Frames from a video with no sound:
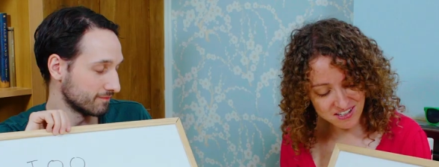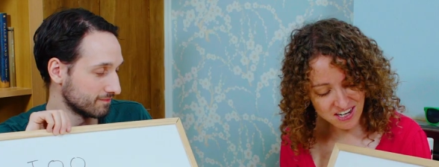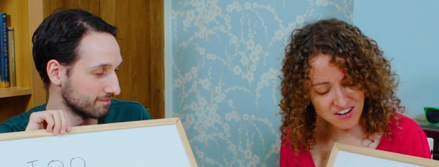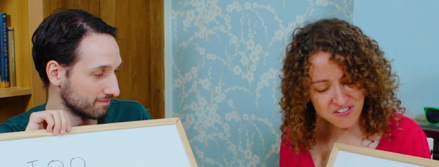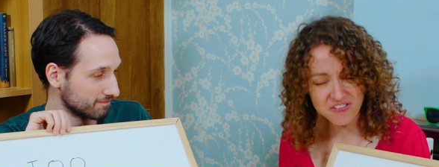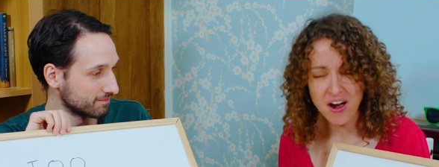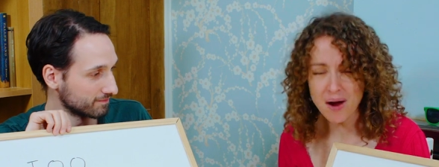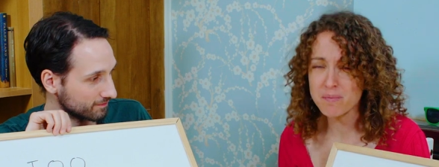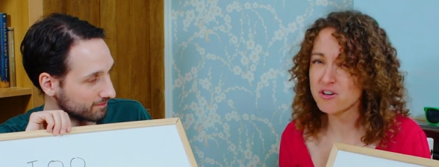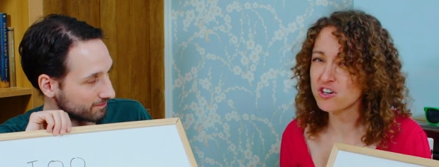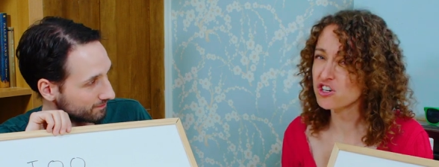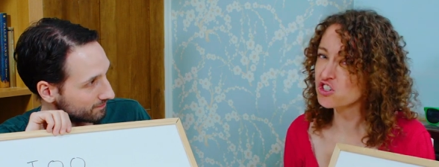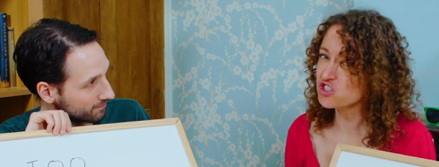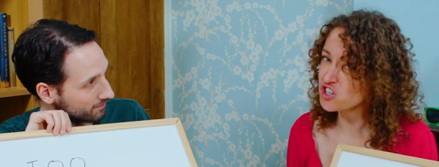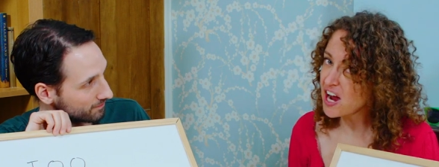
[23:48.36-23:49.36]
Speaker 1: if I'm
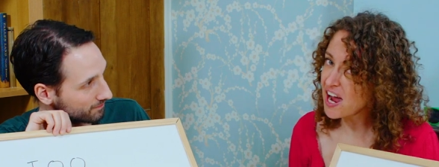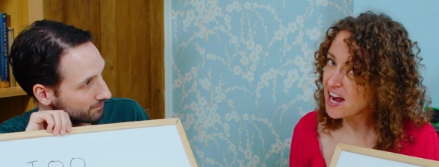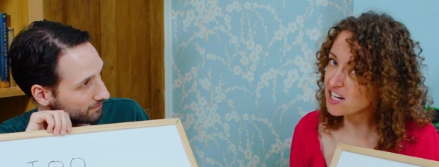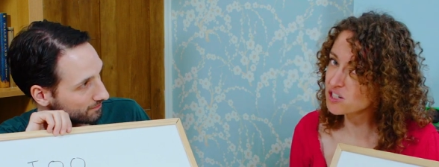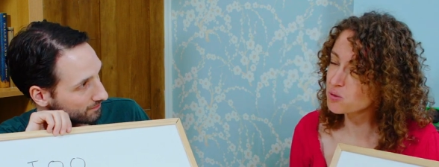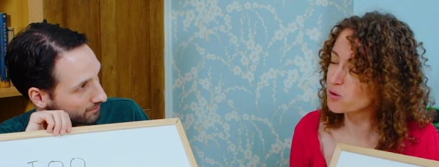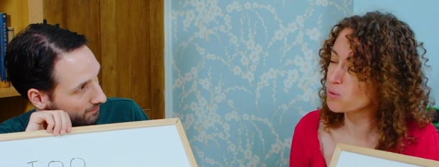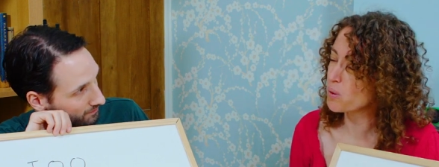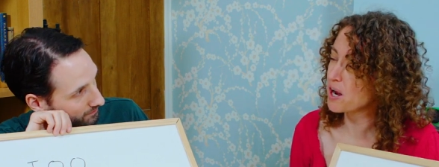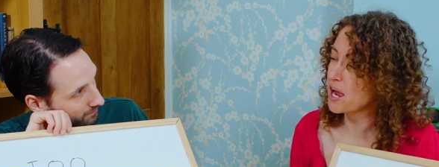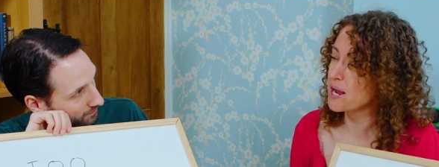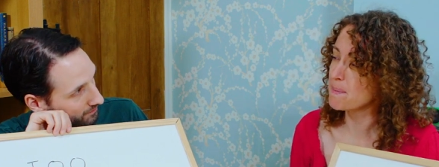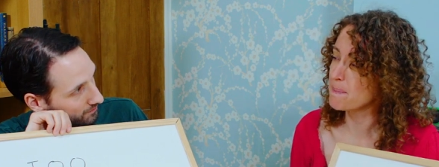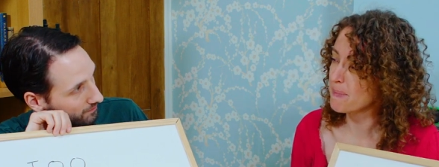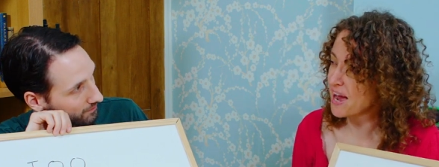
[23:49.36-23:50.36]
correct with what
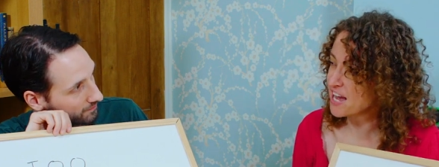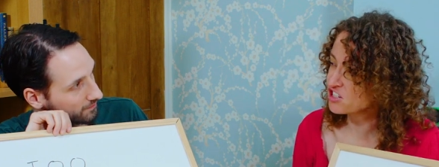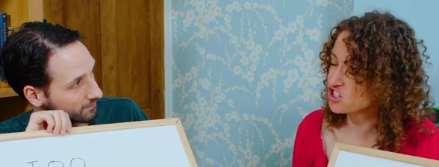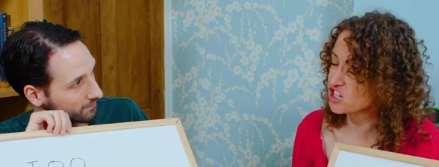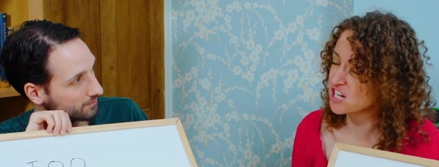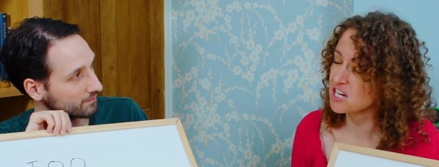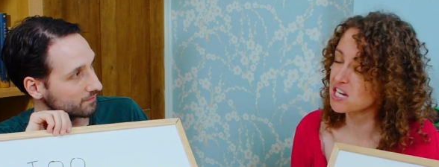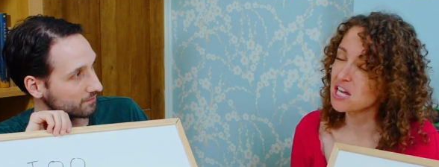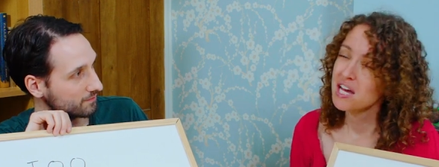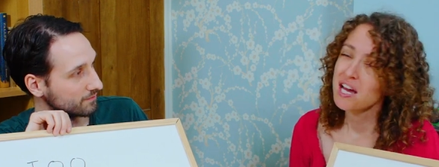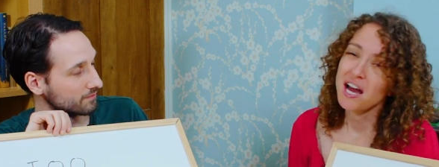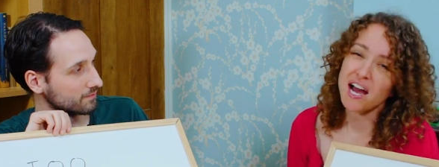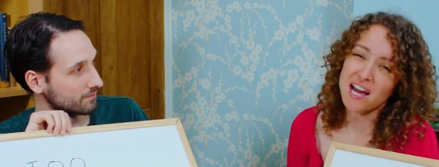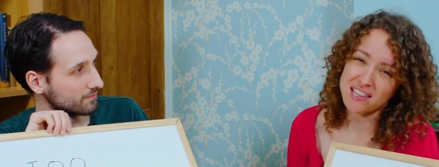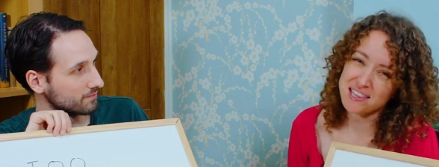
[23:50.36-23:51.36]
I imagine,
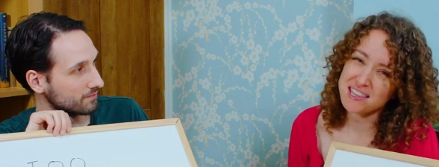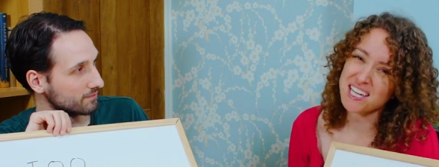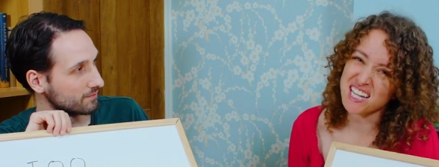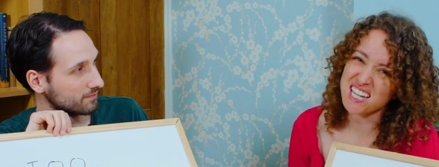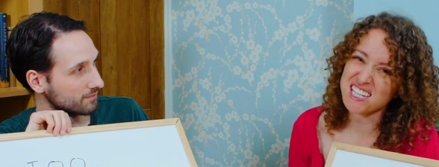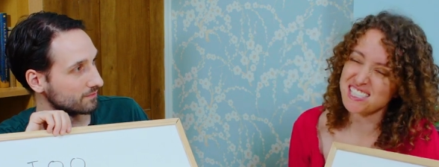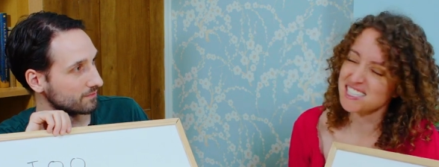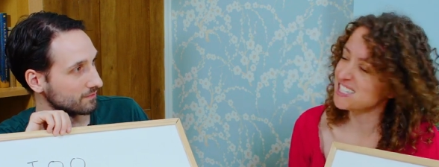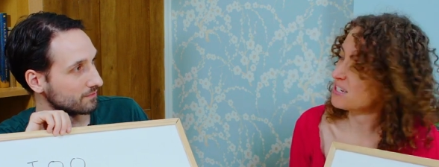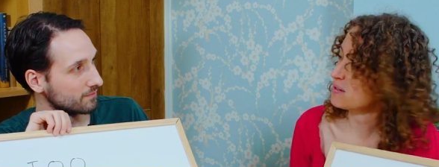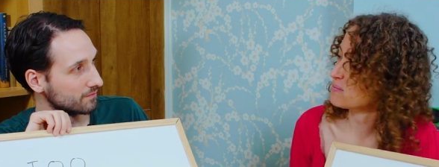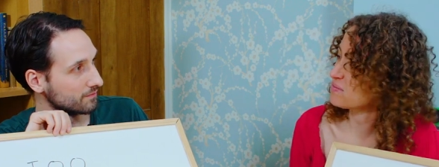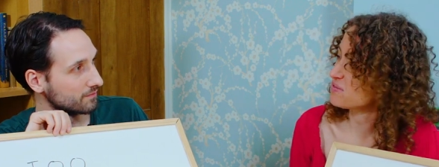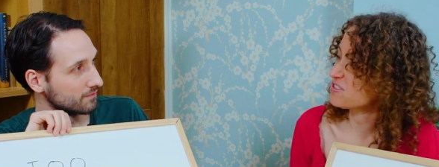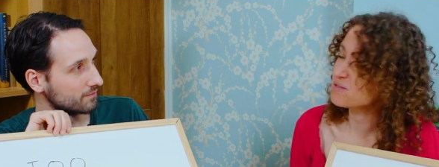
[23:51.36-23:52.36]
I think it
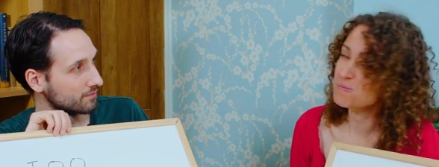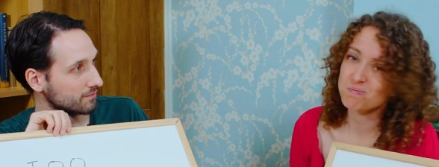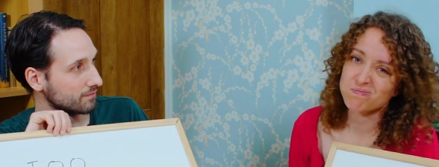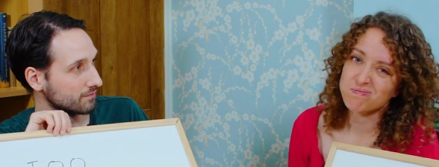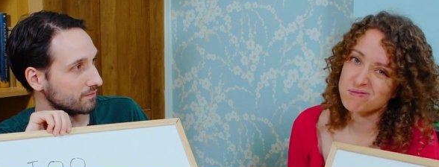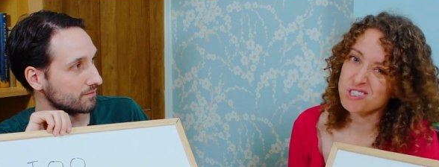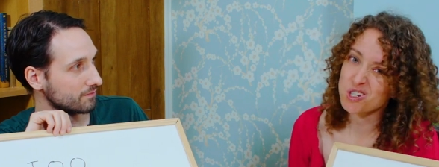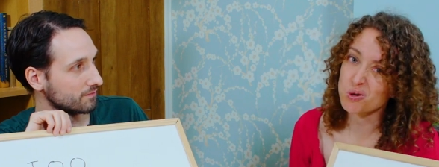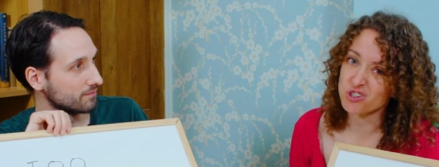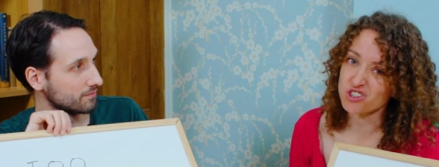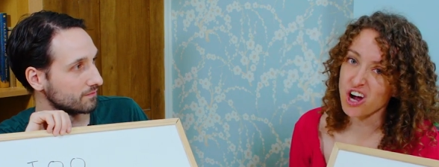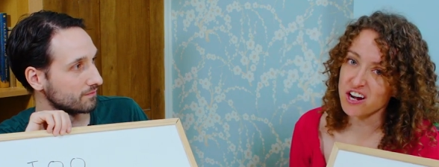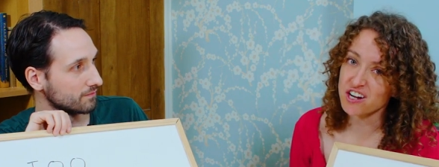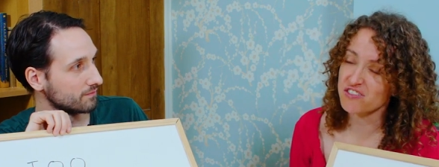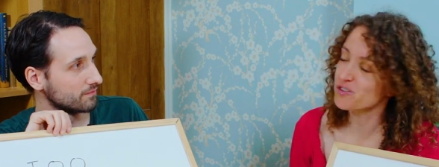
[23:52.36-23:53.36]
seems too
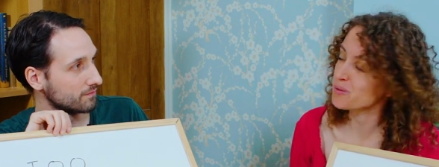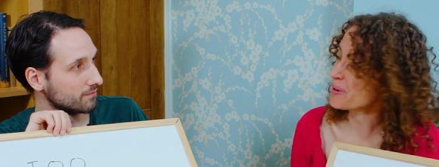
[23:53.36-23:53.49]
erotic for